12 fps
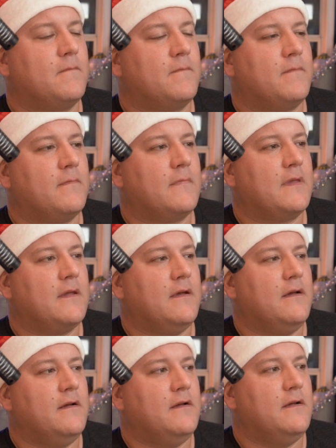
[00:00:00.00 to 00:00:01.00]

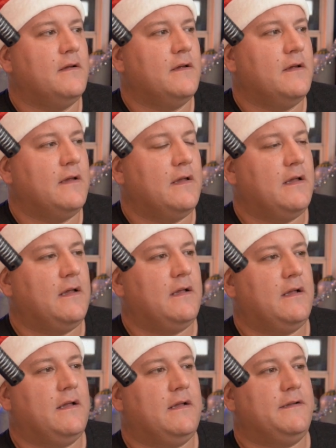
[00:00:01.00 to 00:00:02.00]

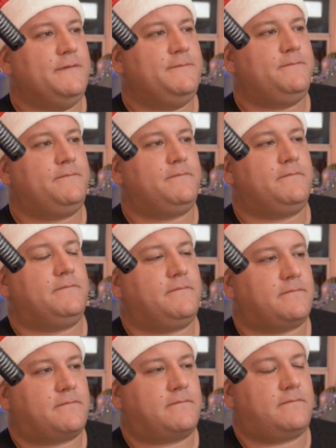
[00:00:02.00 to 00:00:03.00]

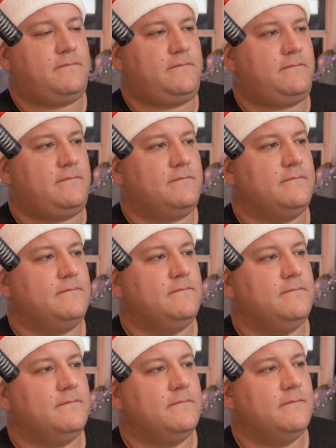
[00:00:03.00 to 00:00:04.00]

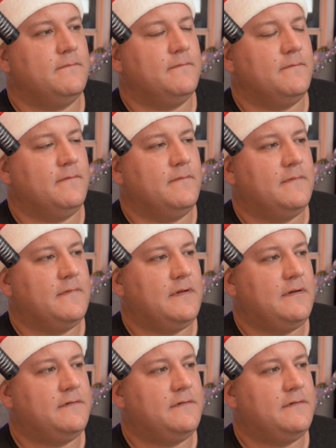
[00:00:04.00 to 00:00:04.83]
(not speaking)